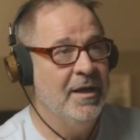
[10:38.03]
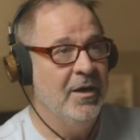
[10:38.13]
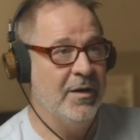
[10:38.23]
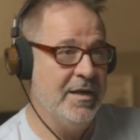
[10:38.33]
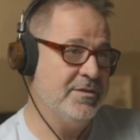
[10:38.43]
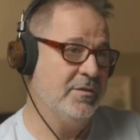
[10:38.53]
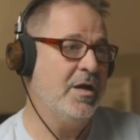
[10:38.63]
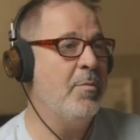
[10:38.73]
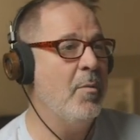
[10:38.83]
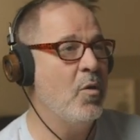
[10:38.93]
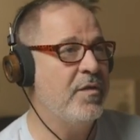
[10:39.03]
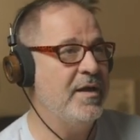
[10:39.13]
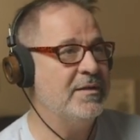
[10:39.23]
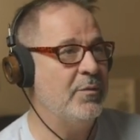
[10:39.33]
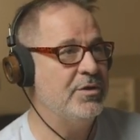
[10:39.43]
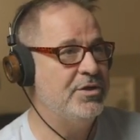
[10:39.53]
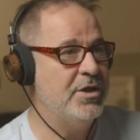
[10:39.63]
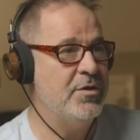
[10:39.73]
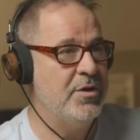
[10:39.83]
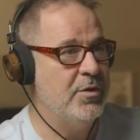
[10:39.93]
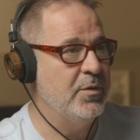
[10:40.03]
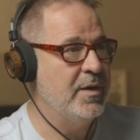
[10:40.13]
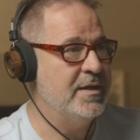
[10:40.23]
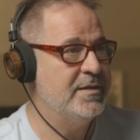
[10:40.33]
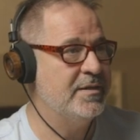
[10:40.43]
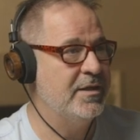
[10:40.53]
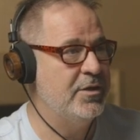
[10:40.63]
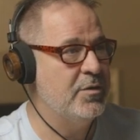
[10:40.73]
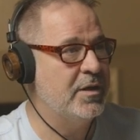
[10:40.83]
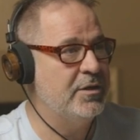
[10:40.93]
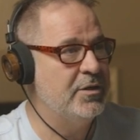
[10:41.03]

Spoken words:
Okay, so a couple more things I want to show you is you can